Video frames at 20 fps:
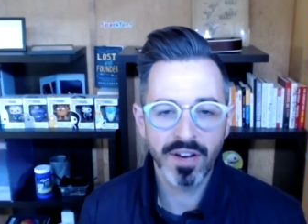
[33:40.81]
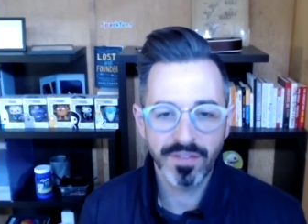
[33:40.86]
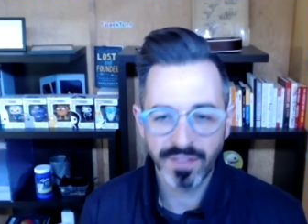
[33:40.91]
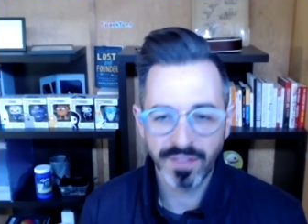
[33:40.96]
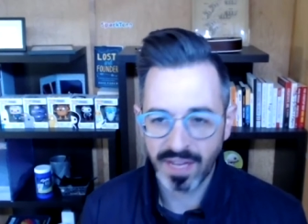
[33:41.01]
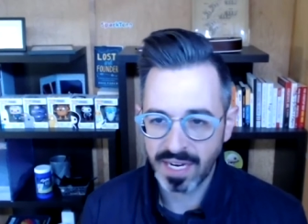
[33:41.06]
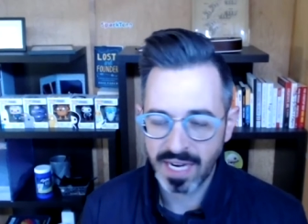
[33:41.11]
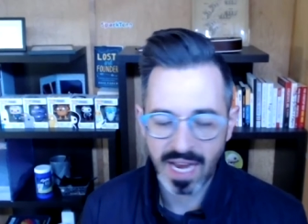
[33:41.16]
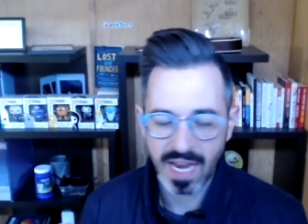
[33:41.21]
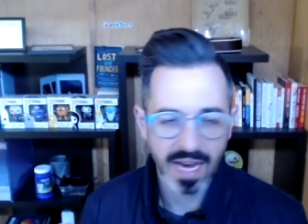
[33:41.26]
And
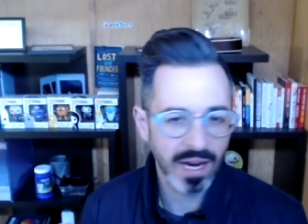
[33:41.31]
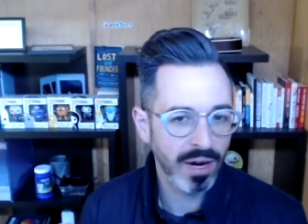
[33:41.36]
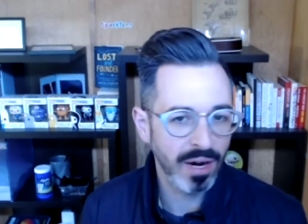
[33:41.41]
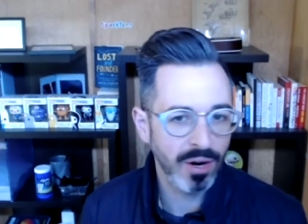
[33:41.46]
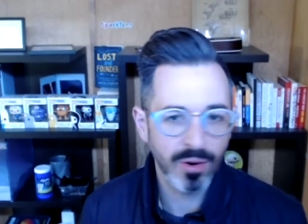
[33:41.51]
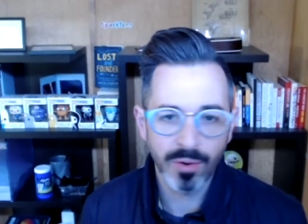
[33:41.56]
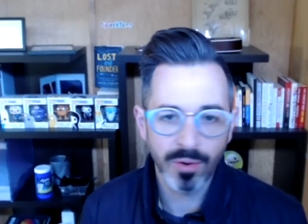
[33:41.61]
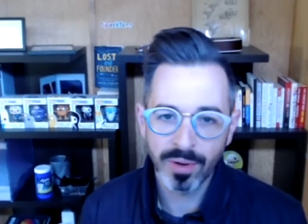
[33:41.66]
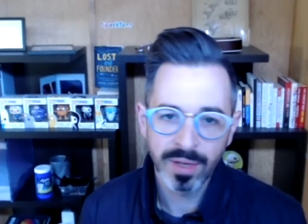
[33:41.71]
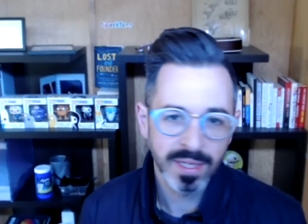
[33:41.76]

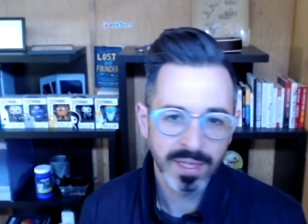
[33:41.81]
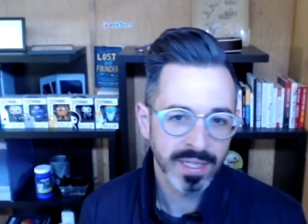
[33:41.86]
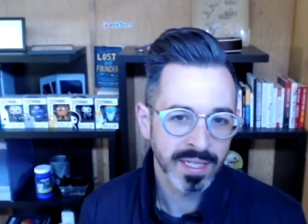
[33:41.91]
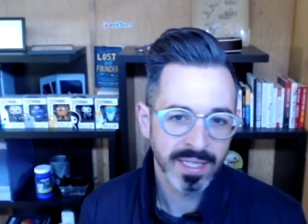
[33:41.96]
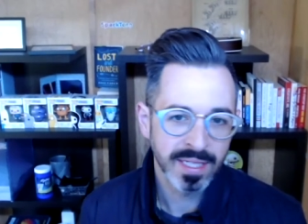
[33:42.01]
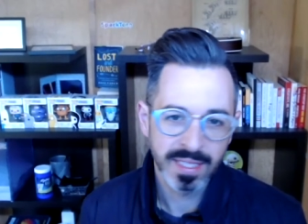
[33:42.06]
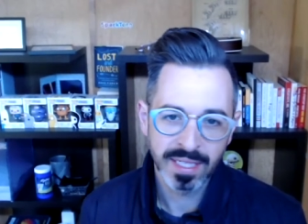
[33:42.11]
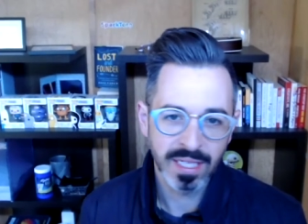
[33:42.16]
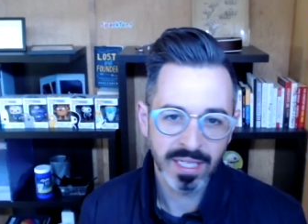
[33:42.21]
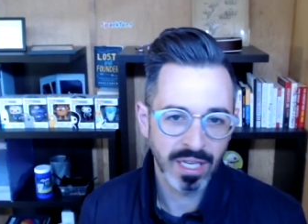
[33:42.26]
now,
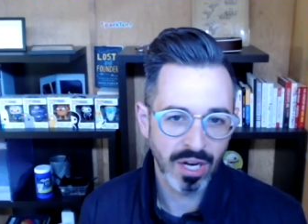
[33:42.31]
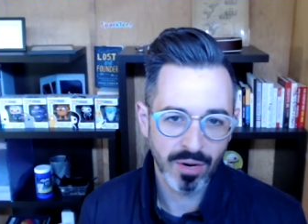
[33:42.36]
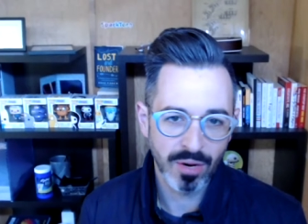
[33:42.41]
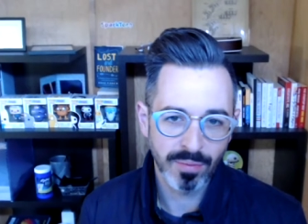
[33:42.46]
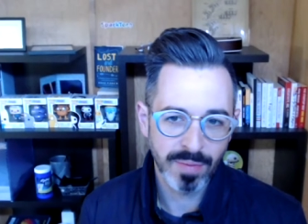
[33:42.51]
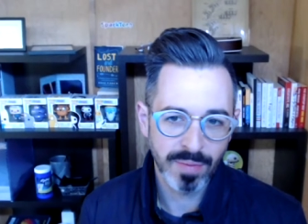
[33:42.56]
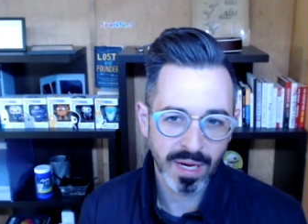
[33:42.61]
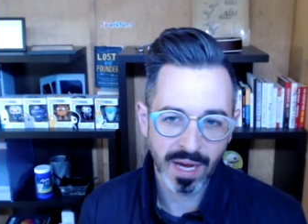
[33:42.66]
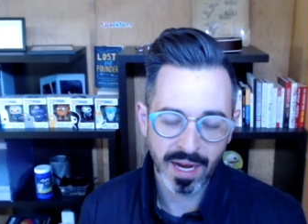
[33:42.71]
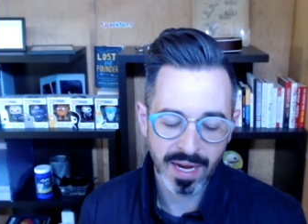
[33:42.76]
you know,
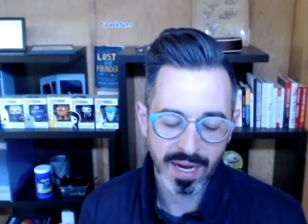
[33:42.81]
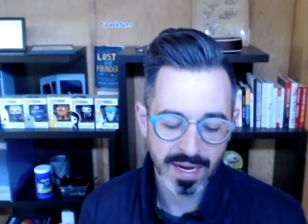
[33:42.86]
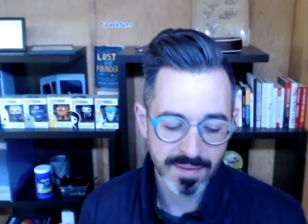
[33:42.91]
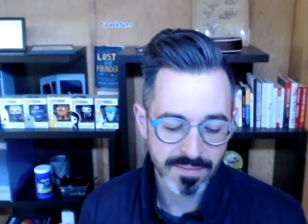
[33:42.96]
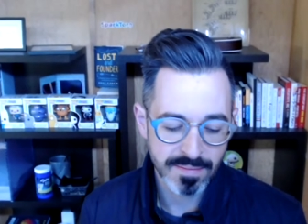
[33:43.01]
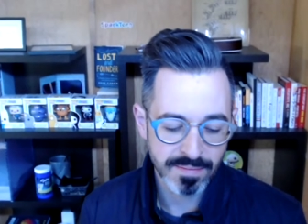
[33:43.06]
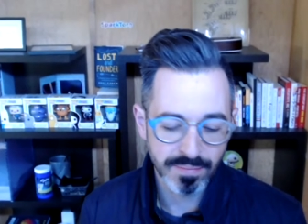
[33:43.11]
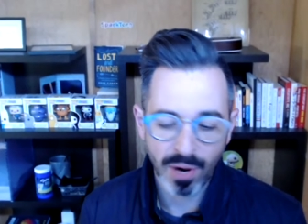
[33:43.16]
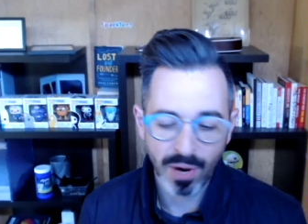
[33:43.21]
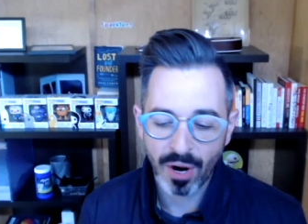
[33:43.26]
uh,
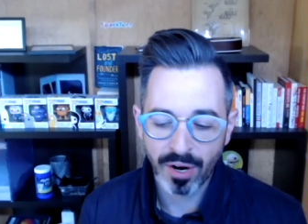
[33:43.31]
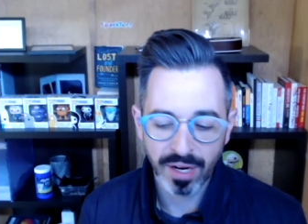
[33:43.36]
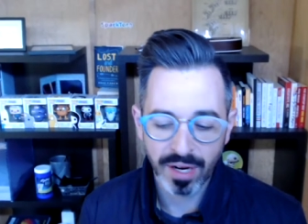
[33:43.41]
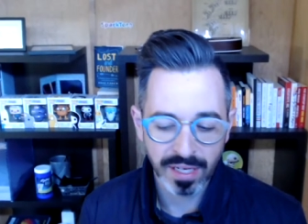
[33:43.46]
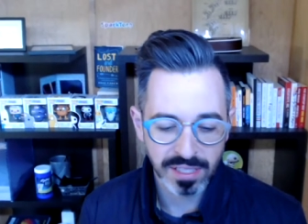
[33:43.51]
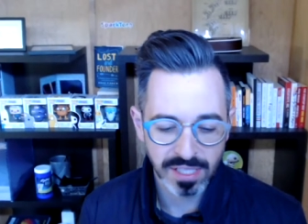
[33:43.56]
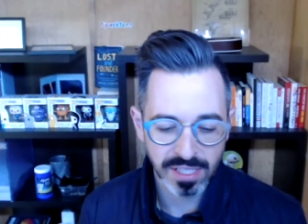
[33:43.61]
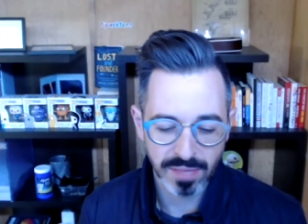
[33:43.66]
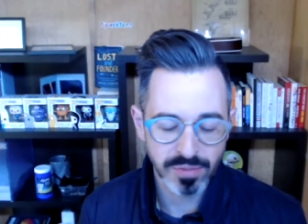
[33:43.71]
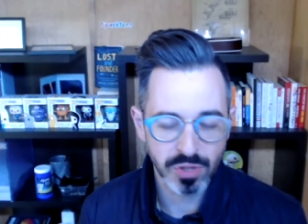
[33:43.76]
barring
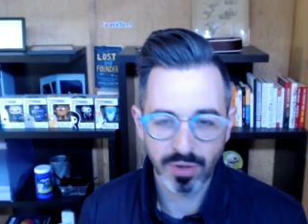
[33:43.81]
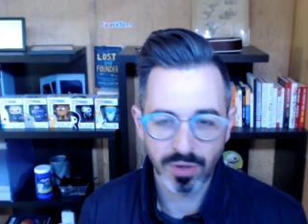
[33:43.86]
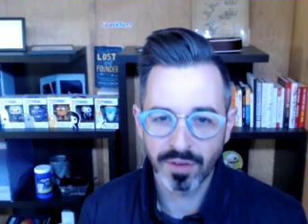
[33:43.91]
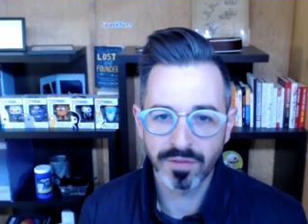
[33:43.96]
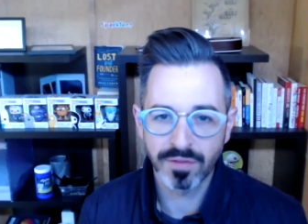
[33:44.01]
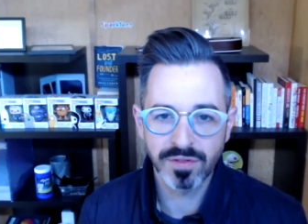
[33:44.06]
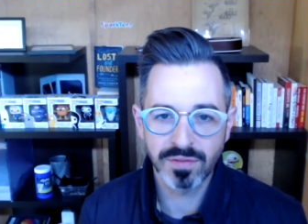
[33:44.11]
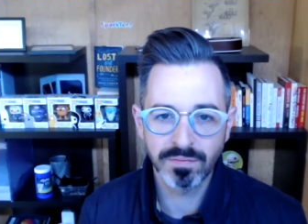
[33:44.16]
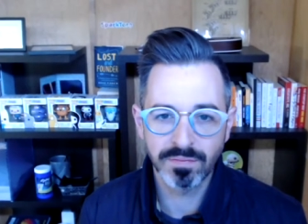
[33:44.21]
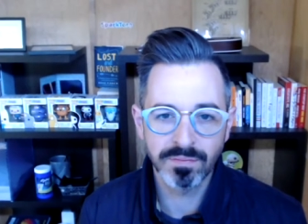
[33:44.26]
some sort of
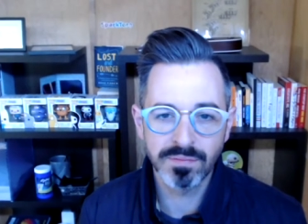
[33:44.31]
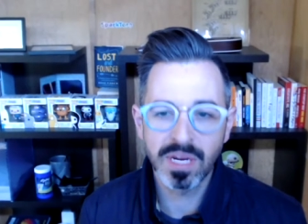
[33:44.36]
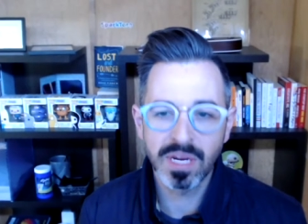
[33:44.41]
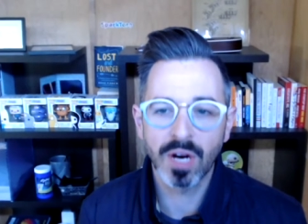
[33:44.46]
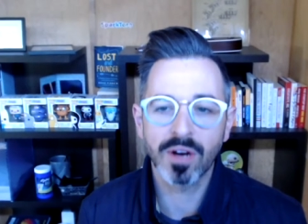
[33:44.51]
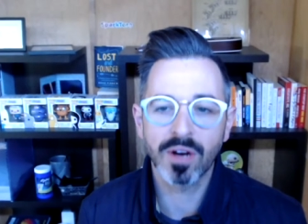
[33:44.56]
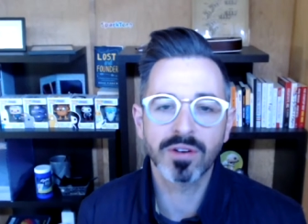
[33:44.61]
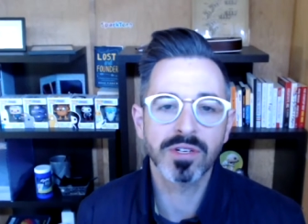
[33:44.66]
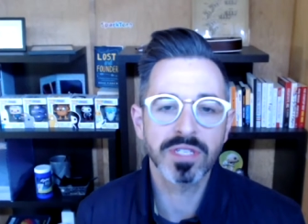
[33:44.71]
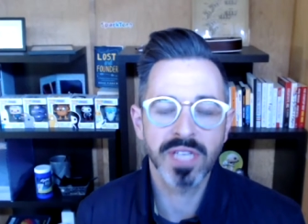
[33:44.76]

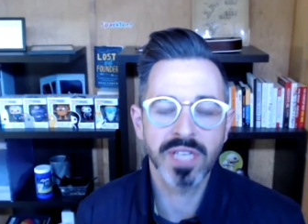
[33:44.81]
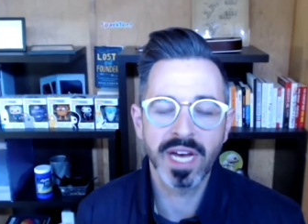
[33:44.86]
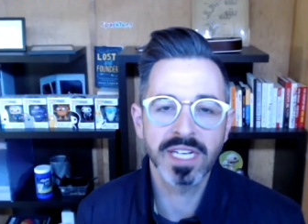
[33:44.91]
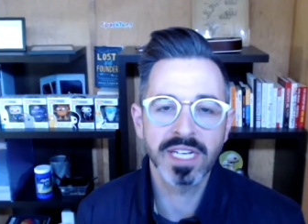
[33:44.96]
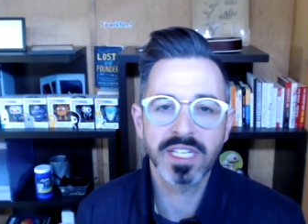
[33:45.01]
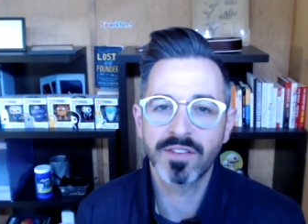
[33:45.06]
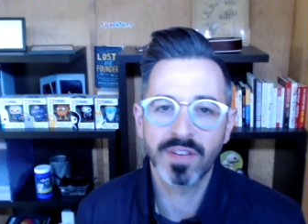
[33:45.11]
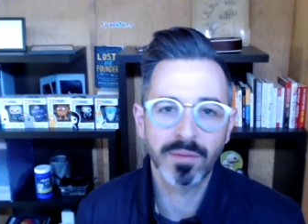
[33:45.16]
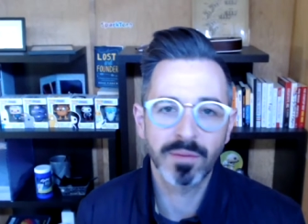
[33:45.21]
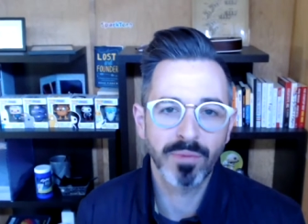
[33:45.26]
miracle
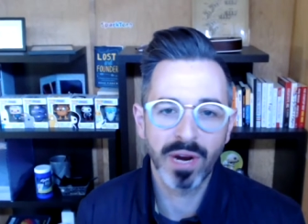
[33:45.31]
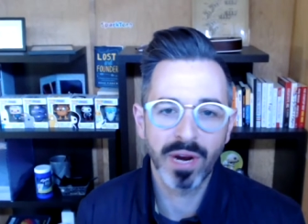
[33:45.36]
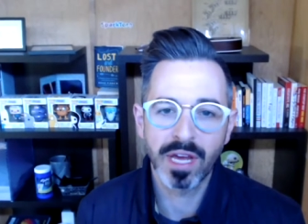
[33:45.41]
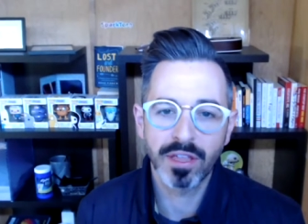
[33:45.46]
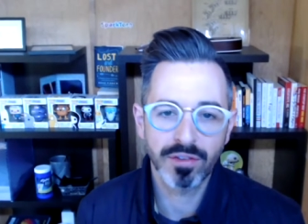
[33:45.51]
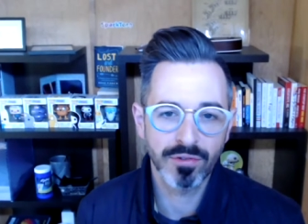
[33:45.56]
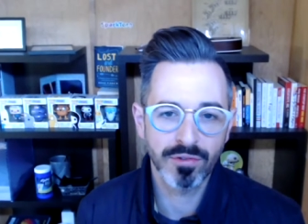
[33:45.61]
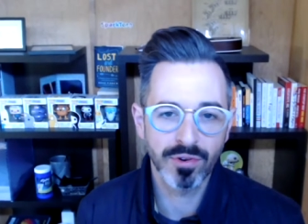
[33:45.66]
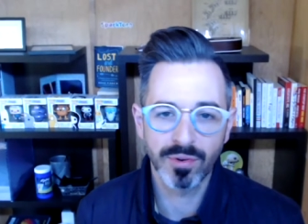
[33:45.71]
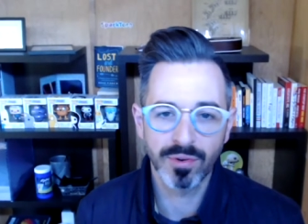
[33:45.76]
scientific
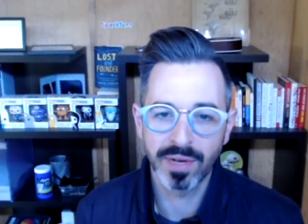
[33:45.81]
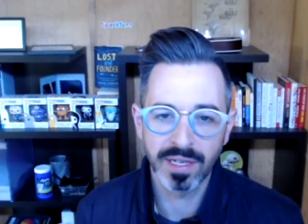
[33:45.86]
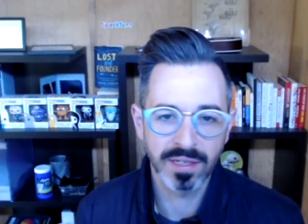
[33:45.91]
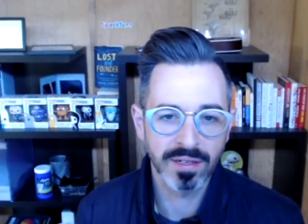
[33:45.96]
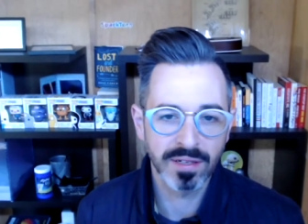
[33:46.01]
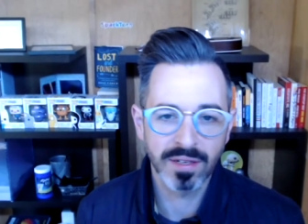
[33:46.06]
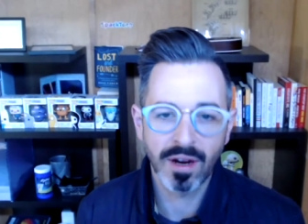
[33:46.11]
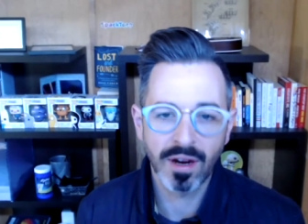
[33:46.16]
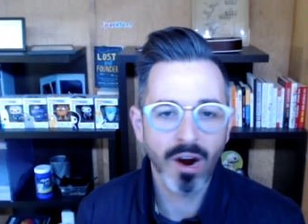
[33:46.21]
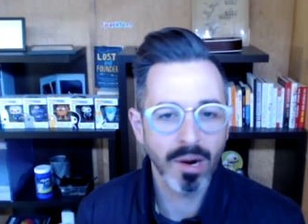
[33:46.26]
breakthrough in
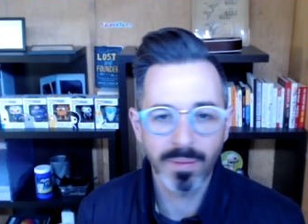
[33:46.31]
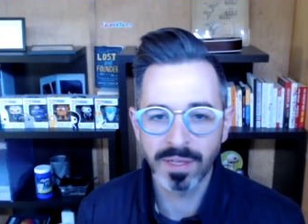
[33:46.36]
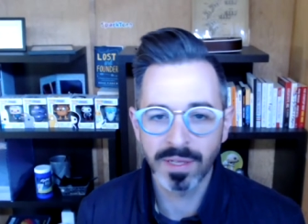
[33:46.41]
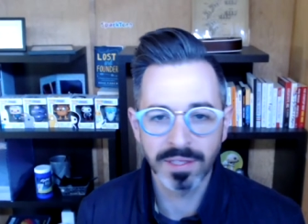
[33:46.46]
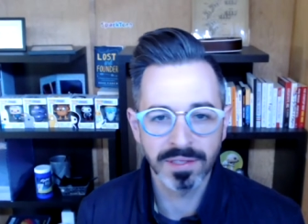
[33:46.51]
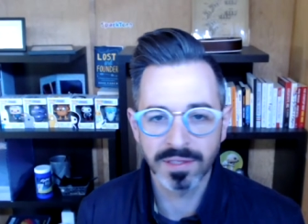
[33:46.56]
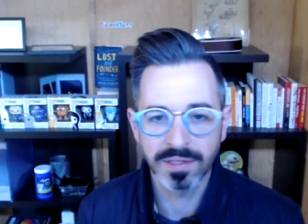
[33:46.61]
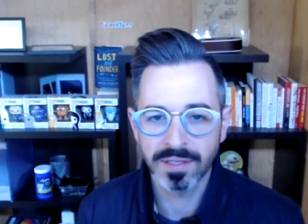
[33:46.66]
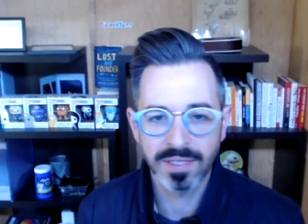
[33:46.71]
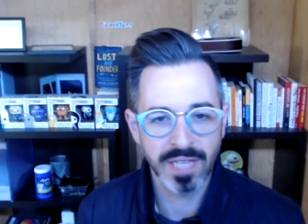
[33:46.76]

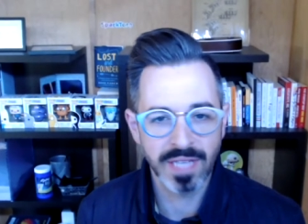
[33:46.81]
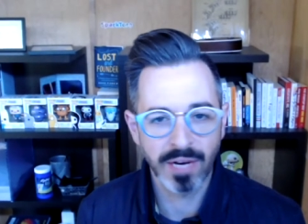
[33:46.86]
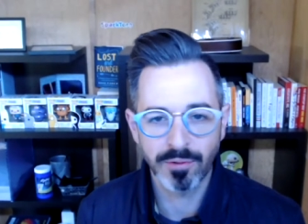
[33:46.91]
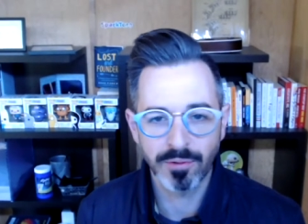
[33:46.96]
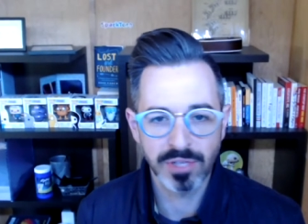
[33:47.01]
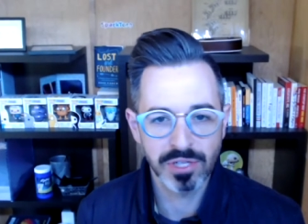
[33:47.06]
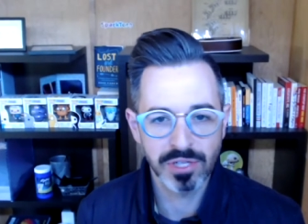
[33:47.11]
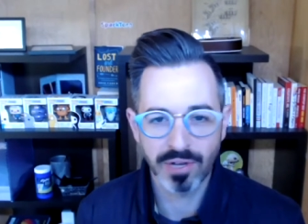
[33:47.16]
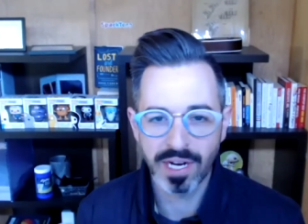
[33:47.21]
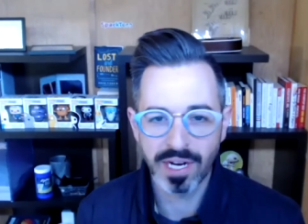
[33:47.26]
carbon
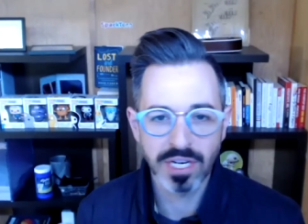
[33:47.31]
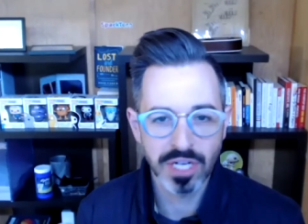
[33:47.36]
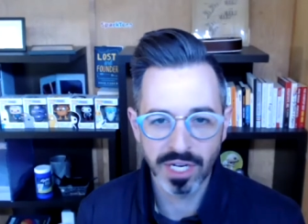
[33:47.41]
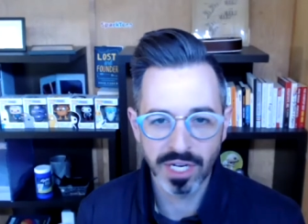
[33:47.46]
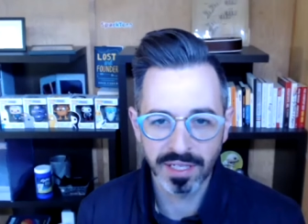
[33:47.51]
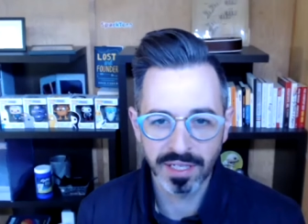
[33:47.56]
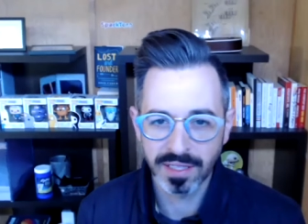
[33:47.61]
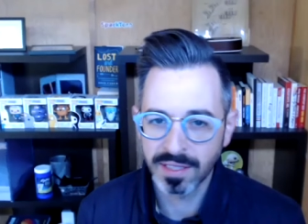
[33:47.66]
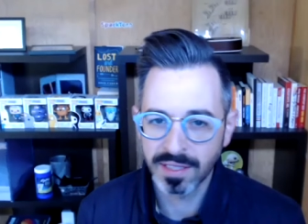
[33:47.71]
sequestration,